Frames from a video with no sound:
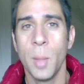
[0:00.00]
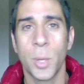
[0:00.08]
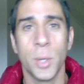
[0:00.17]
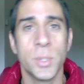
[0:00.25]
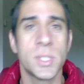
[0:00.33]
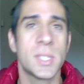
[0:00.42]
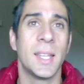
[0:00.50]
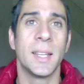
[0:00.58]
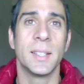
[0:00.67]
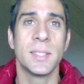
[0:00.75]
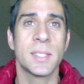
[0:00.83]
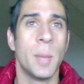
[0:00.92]
Post
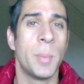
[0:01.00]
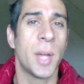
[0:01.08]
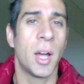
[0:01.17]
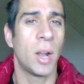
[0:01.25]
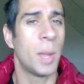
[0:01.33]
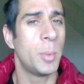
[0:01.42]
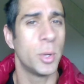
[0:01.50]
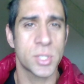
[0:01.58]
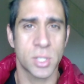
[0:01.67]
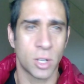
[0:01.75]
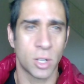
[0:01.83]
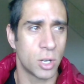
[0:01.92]
things about, I
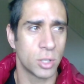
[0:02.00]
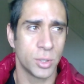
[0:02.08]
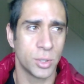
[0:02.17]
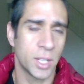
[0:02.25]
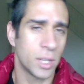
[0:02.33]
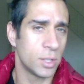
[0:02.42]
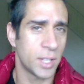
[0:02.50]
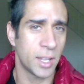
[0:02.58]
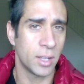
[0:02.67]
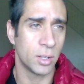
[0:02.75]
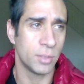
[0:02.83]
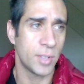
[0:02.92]
posted an article the other day
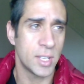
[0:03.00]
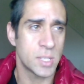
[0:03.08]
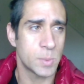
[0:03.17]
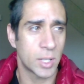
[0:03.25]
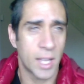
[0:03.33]
on Facebook.